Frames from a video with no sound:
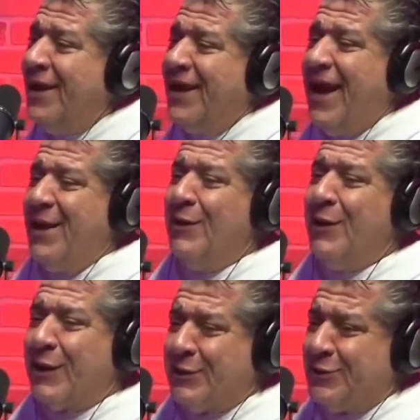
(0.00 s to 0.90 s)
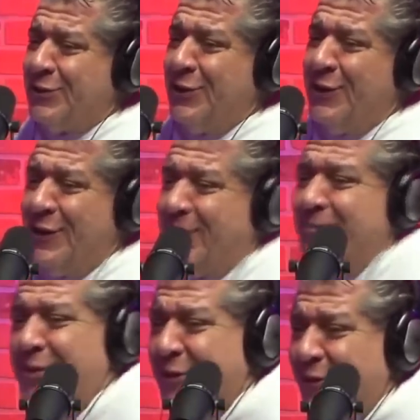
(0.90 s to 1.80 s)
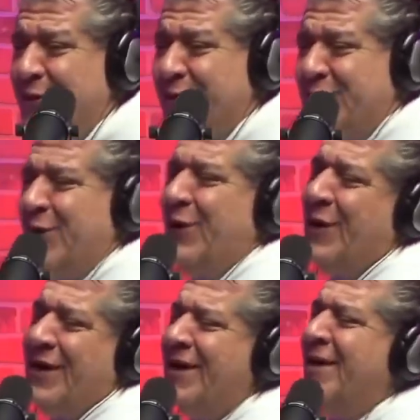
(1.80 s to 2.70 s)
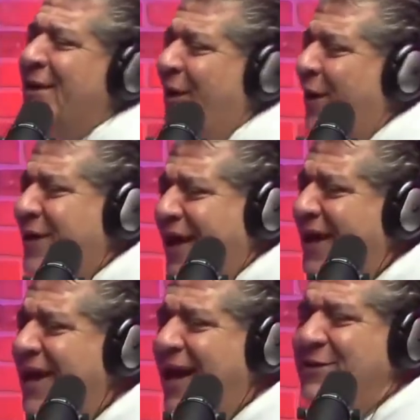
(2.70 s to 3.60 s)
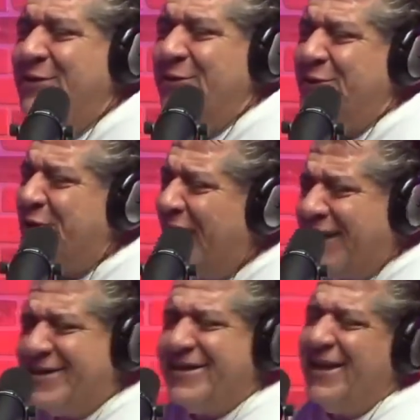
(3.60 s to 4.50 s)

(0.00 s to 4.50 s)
He had a liquor store, a computer luxury store. Oh, yeah, he had 2 chicks.